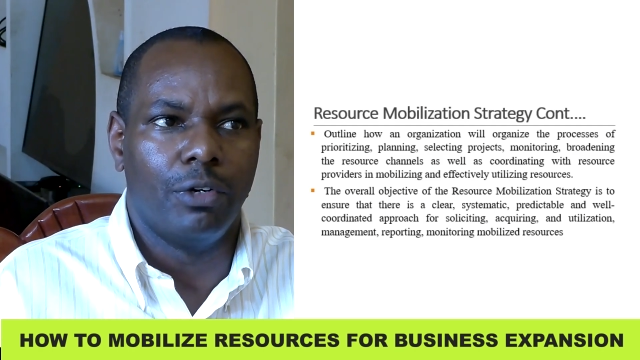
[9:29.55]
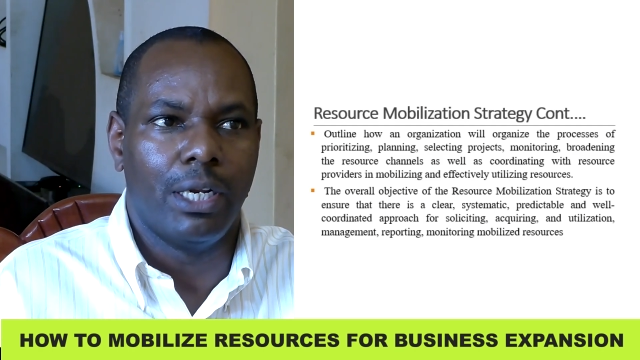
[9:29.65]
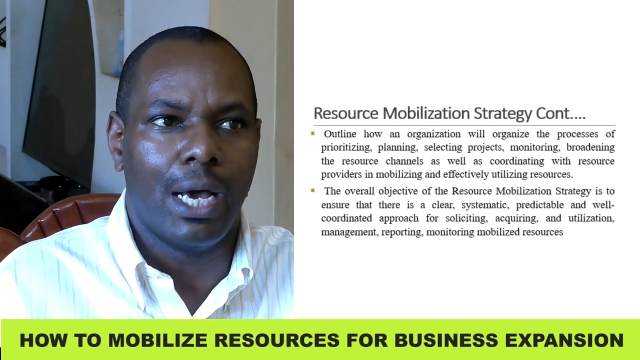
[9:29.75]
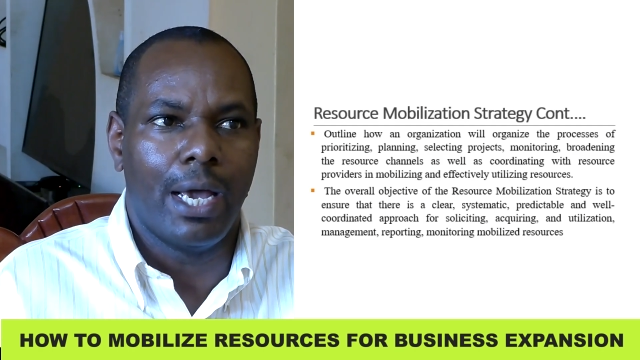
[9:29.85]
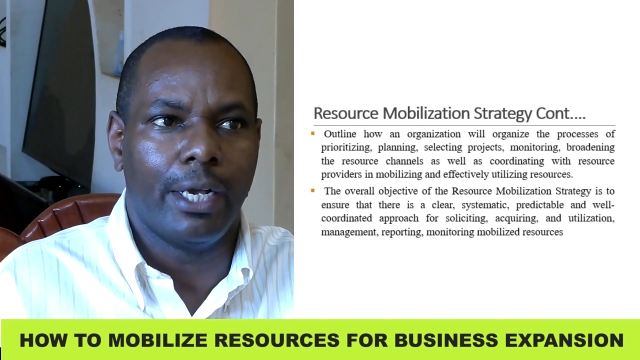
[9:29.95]

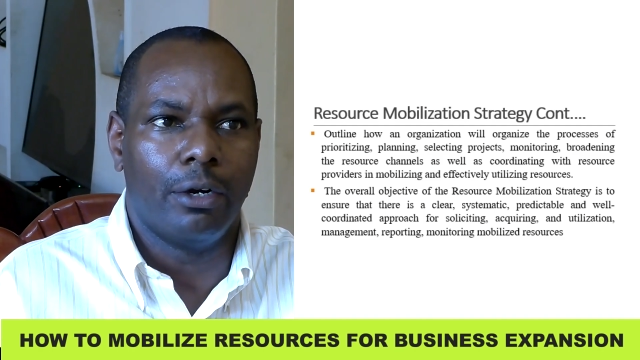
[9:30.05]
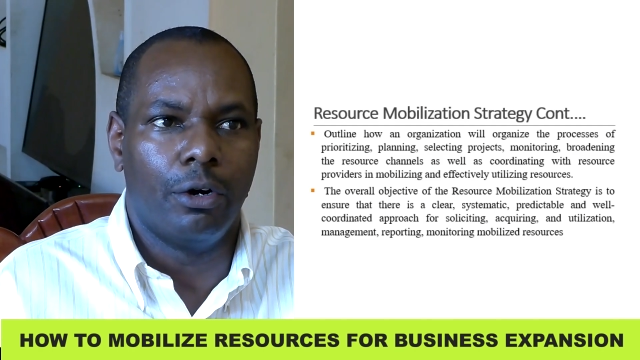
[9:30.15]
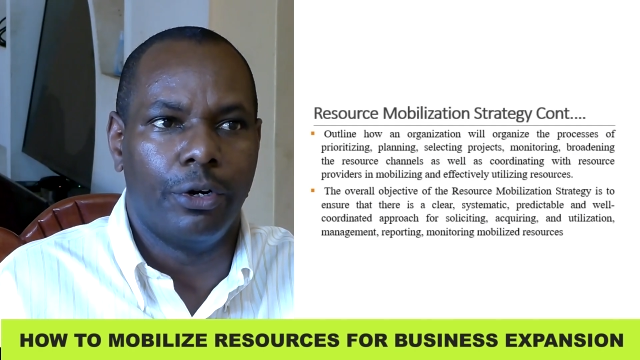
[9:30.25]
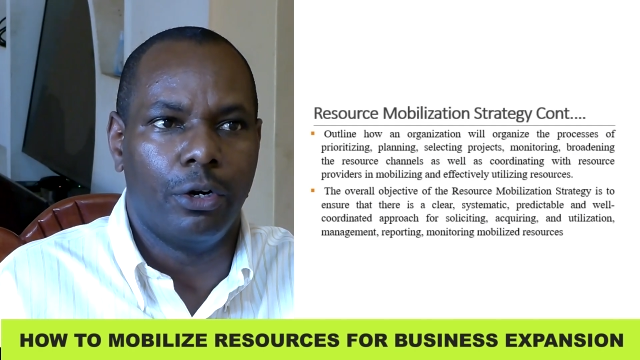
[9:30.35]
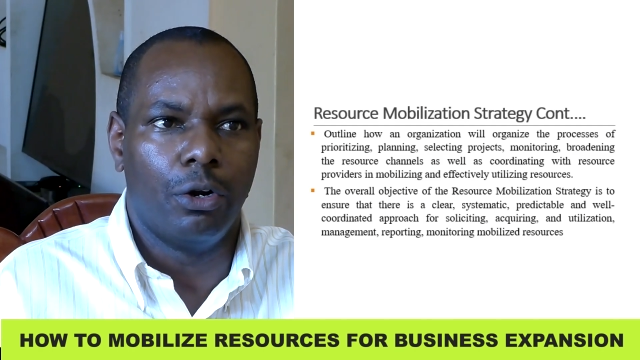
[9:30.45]
relying
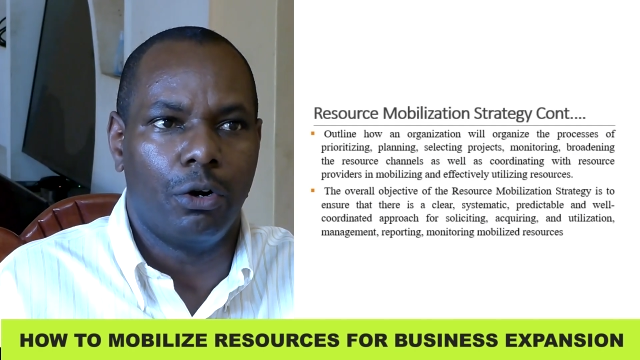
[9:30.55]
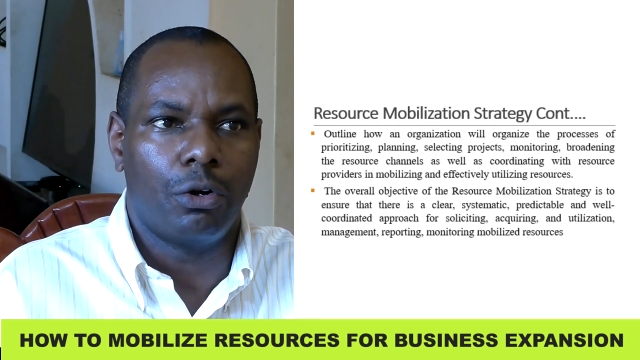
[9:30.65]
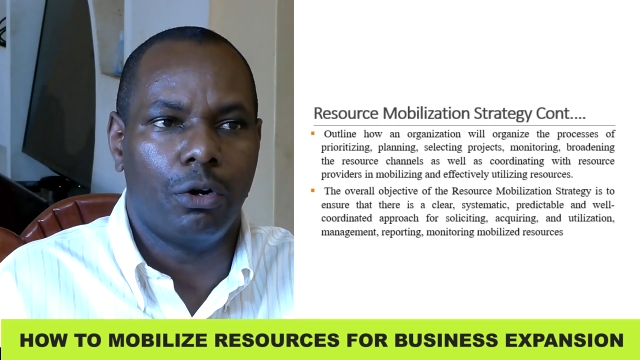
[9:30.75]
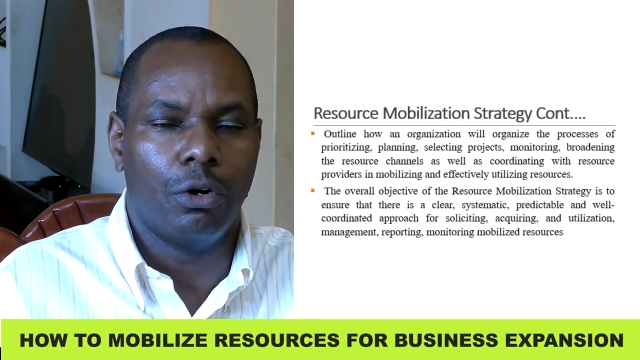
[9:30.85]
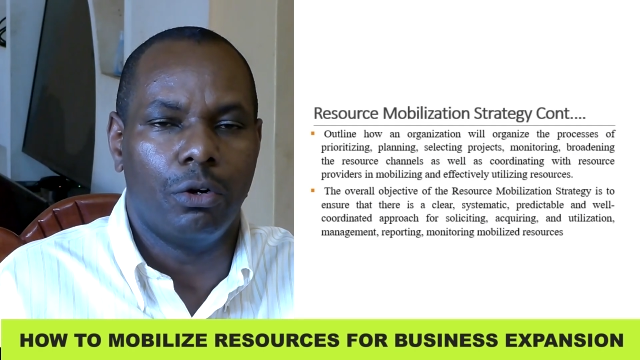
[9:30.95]
on
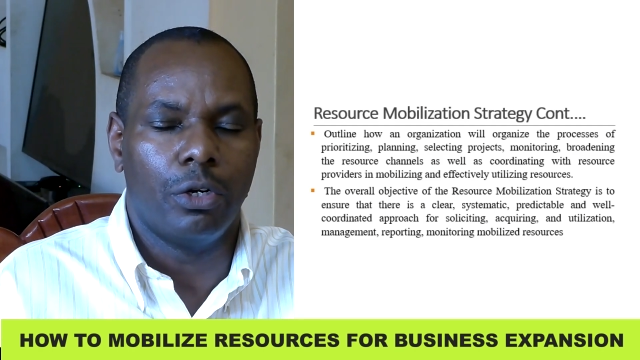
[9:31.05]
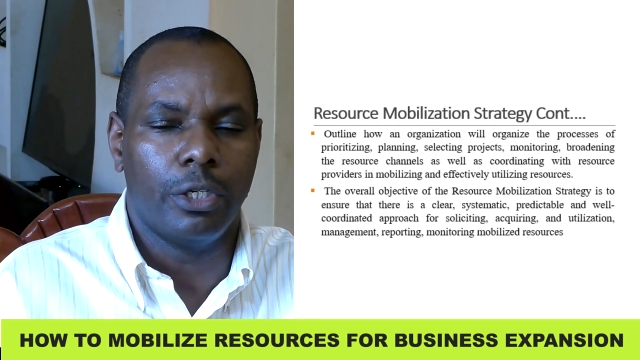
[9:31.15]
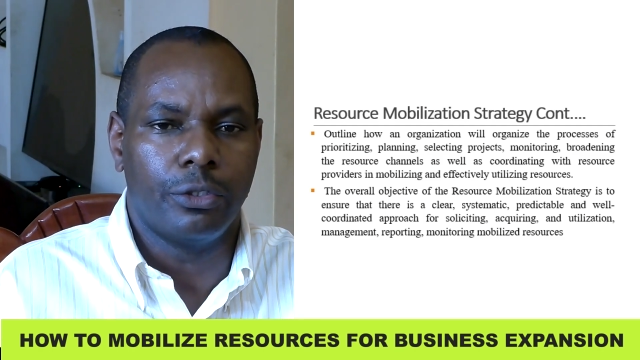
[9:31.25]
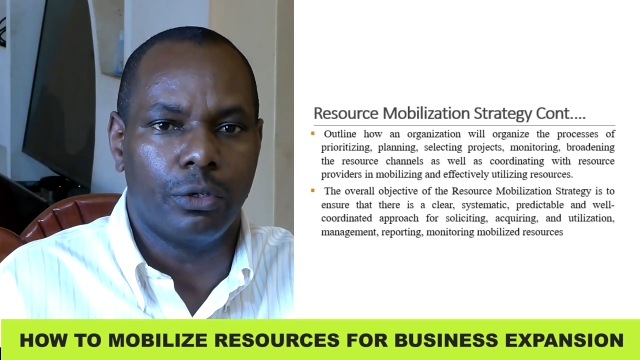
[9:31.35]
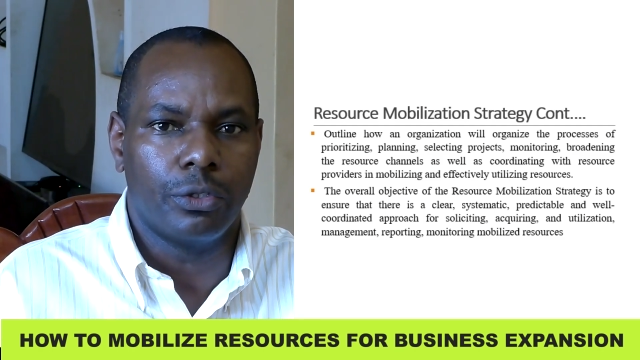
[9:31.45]
local
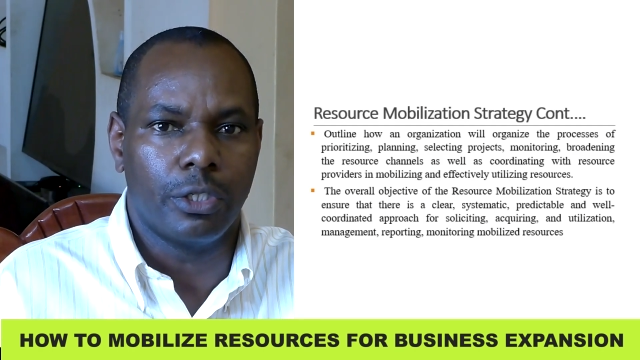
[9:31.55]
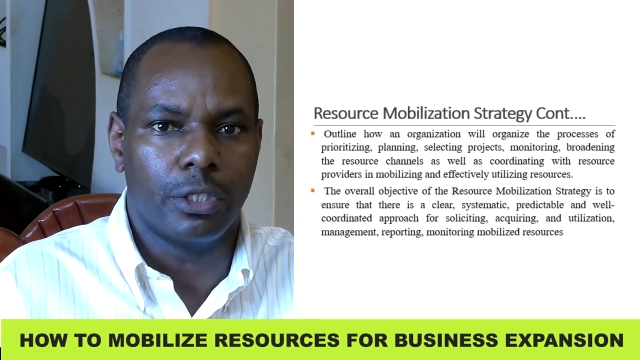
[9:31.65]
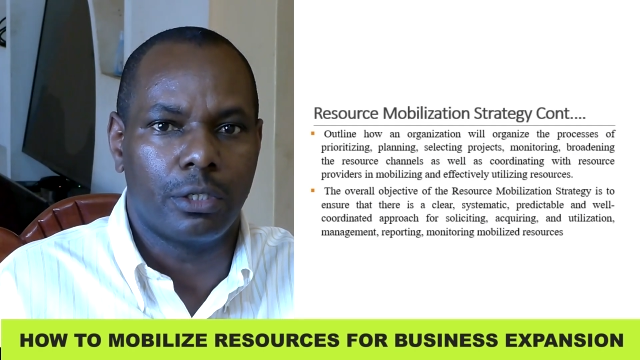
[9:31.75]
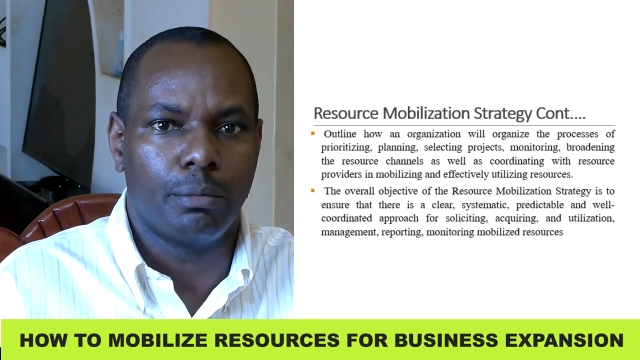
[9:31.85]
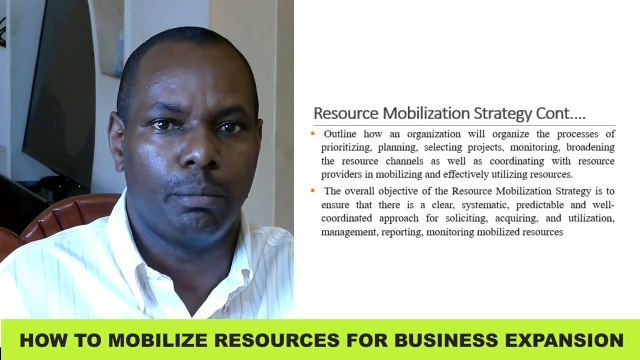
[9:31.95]
resources?